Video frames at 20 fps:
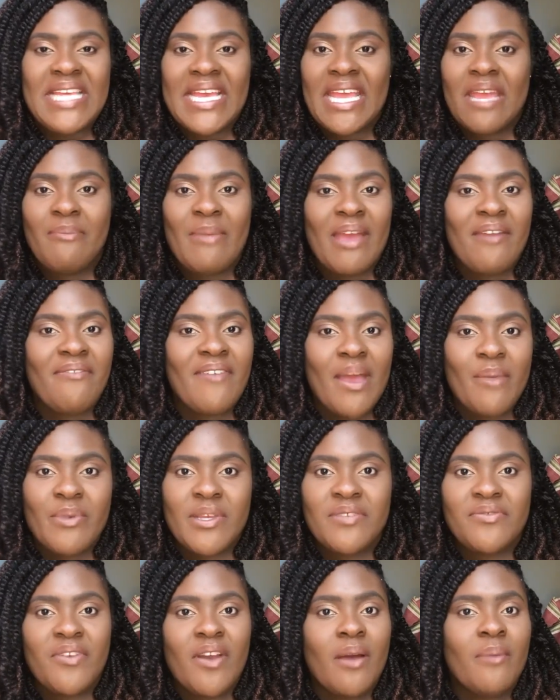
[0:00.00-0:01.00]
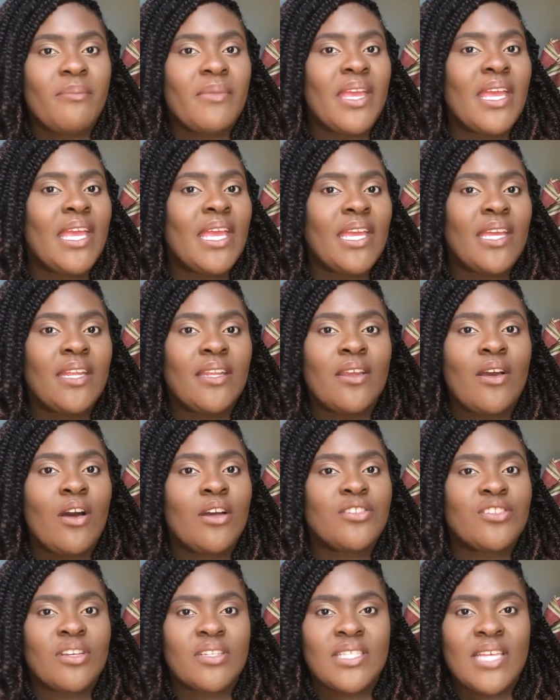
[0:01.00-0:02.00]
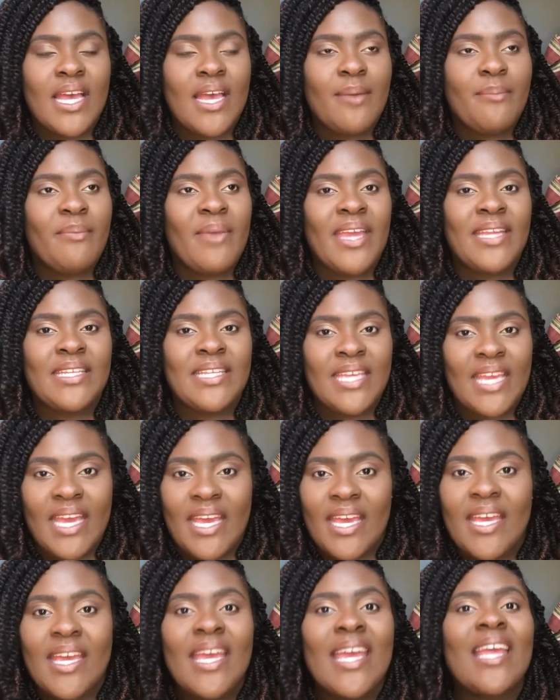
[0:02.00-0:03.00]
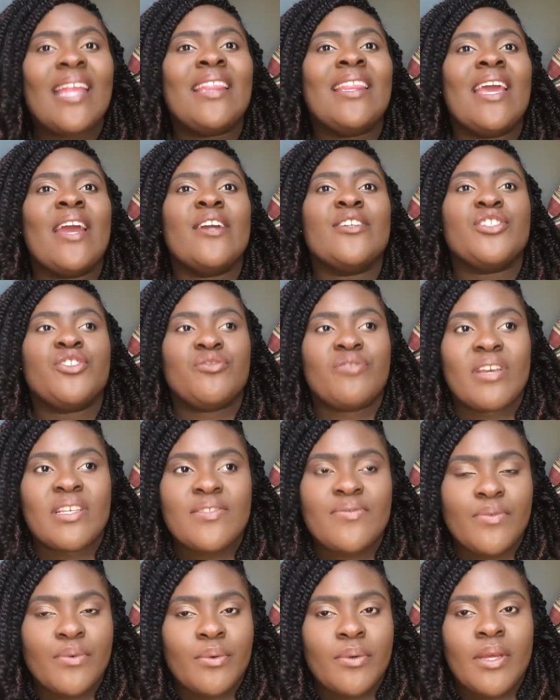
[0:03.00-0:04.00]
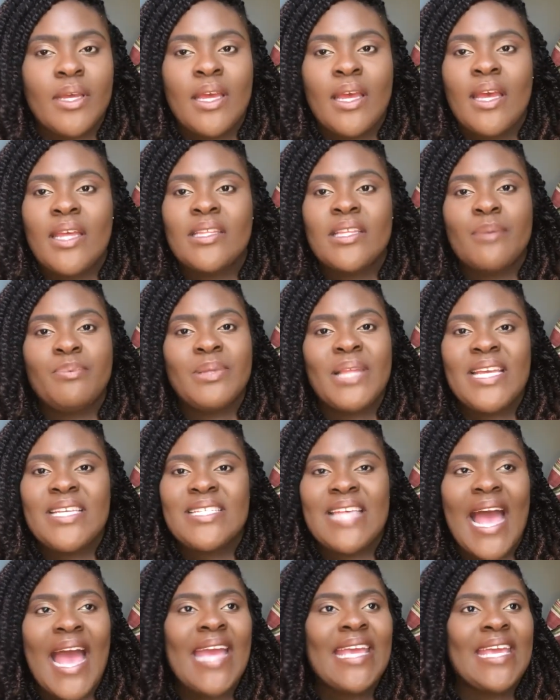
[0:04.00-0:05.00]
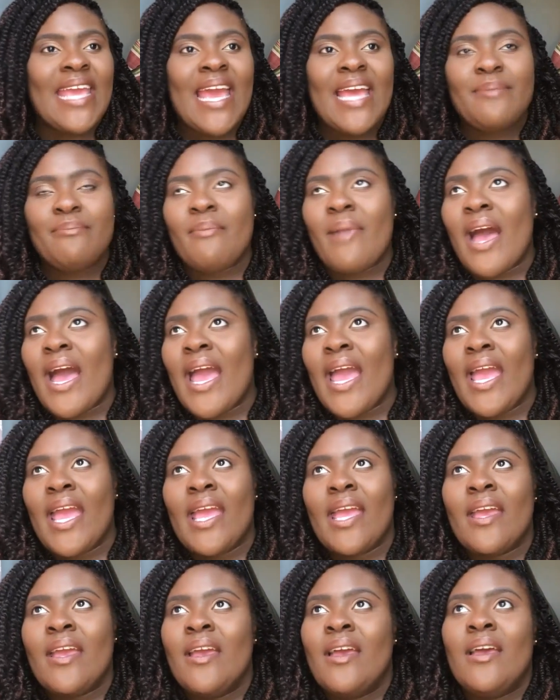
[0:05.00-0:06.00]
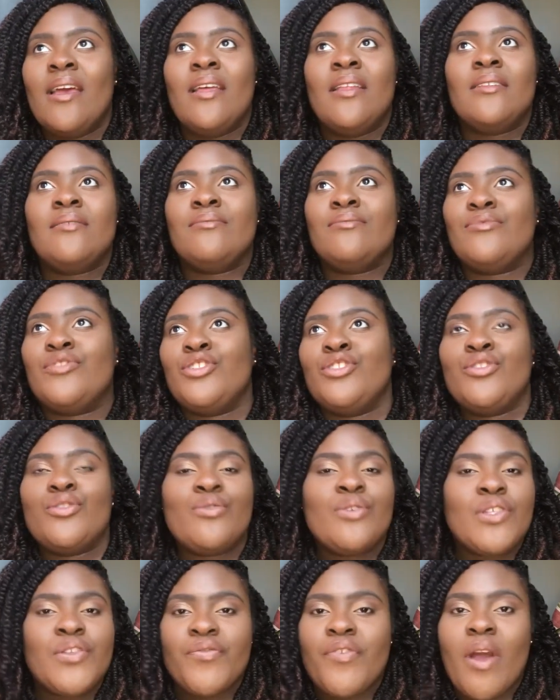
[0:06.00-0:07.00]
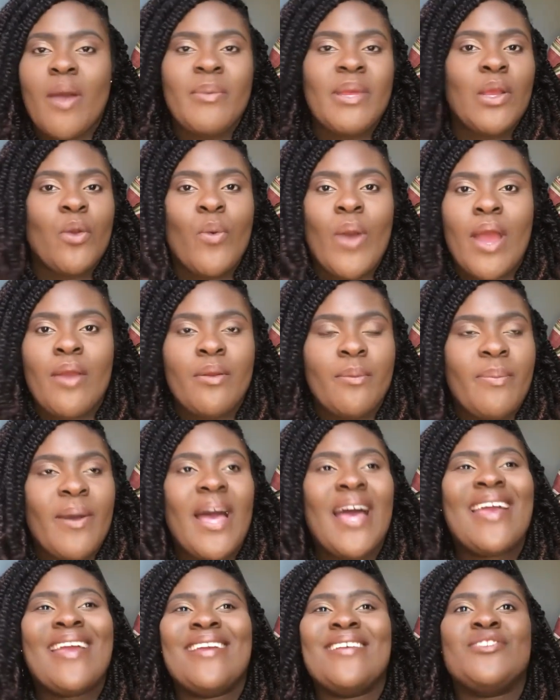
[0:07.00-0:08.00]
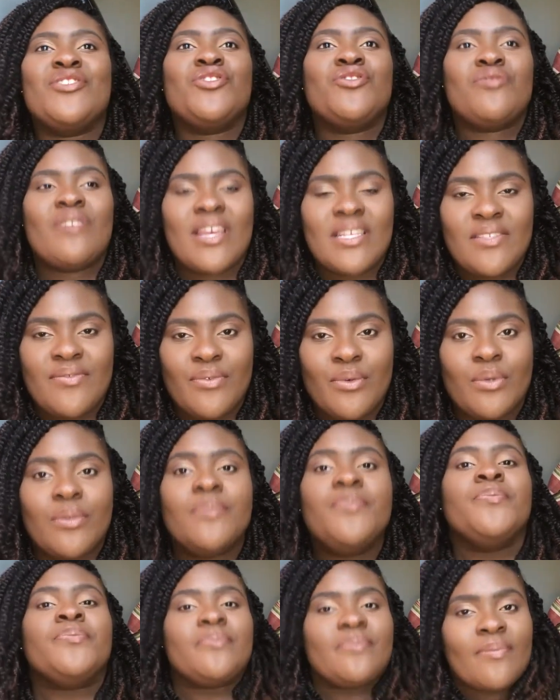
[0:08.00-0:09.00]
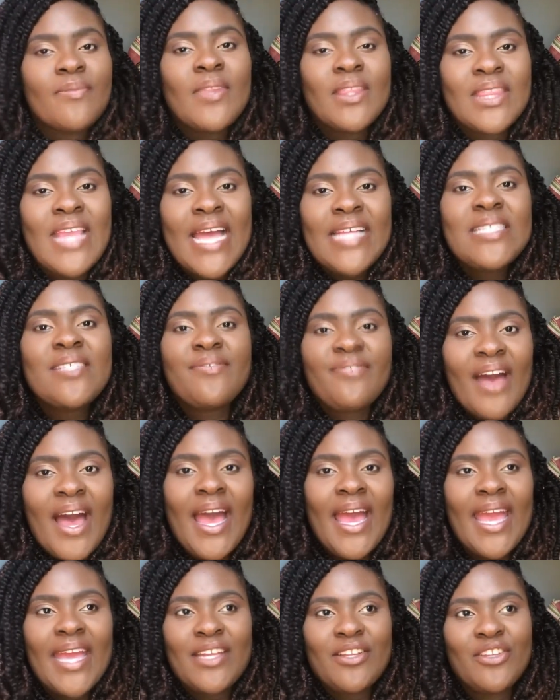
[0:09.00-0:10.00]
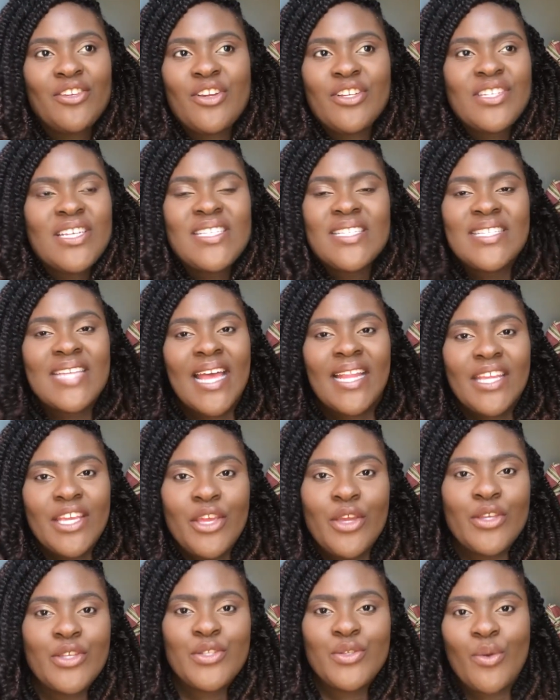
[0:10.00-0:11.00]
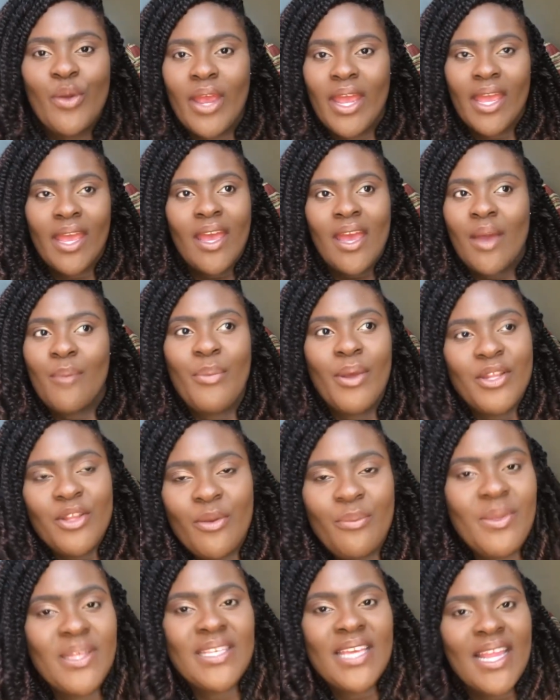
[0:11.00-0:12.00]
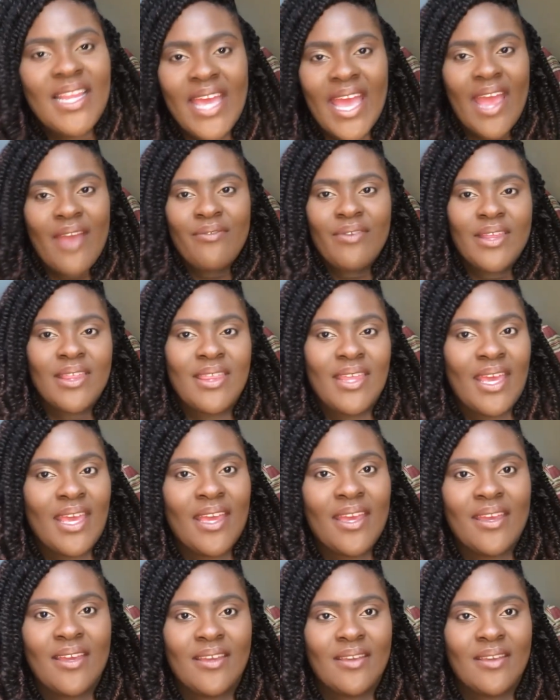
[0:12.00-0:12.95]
I get my fabrics from in Ojota, my dear, they're stressful. The place I get my shoes from in Guarimpa is stressful. That's fine. You're just telling your story, but don't be telling everything.